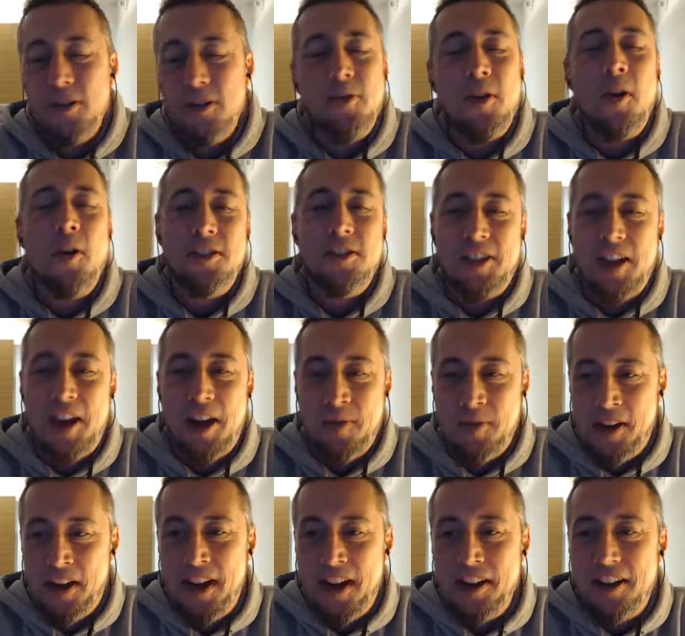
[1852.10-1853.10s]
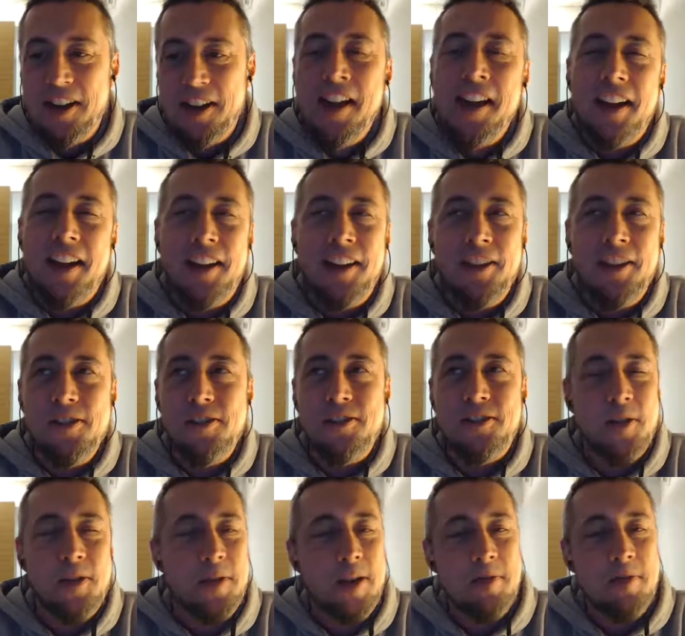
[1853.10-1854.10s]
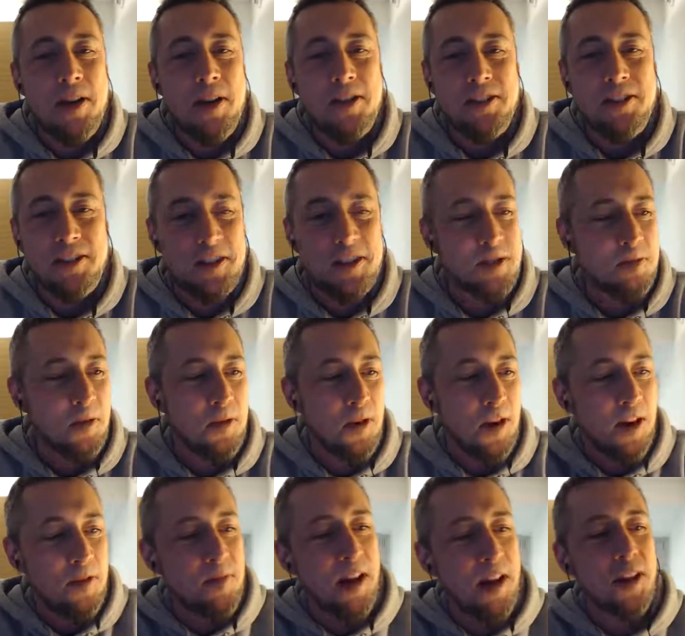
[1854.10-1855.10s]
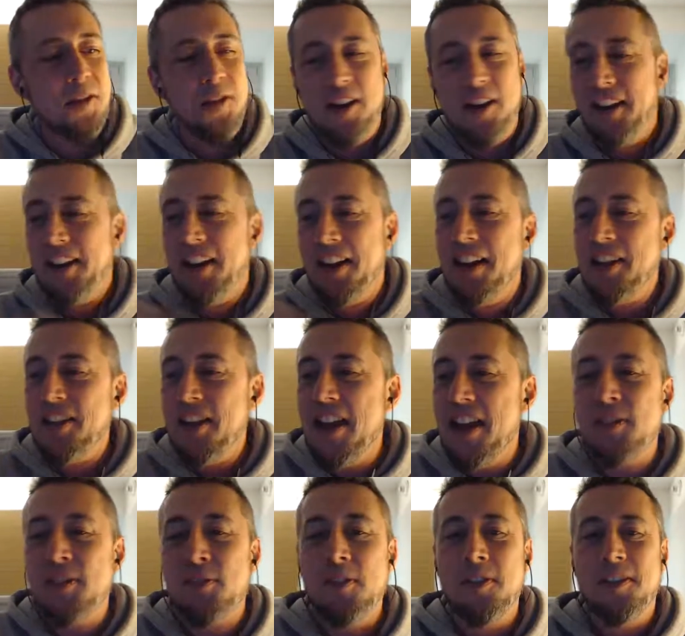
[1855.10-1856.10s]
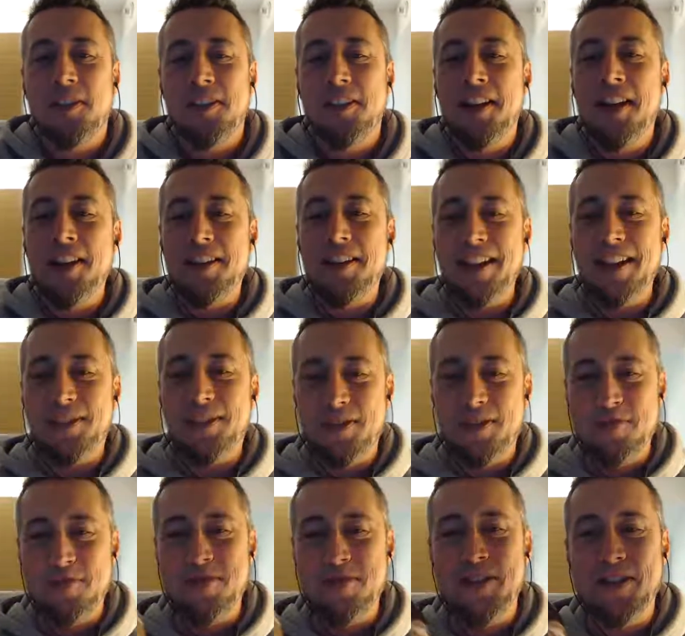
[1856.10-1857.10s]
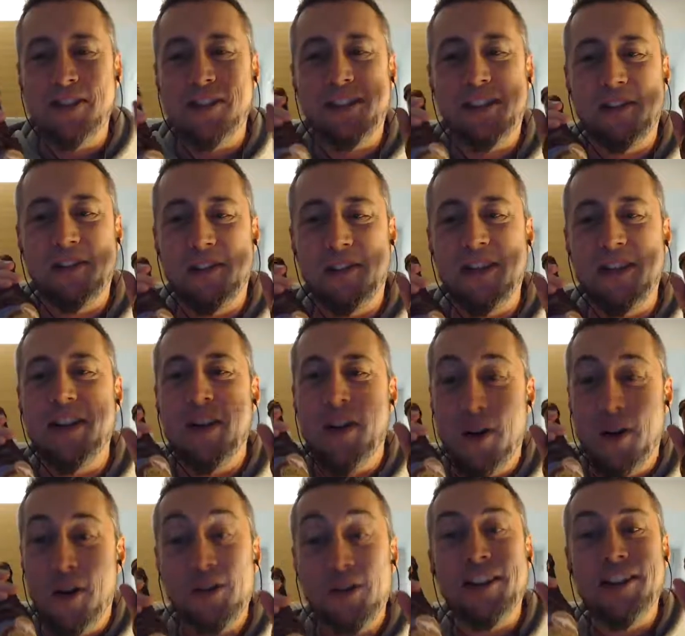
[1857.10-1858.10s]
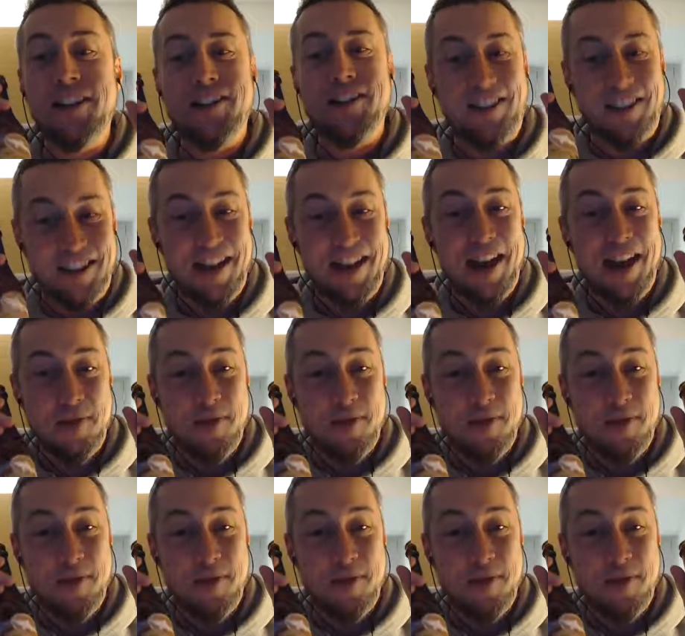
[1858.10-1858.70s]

you've always got me. I, I owe you so many beers at this point. By the way, thanks for the thanks for the beer delivery earlier today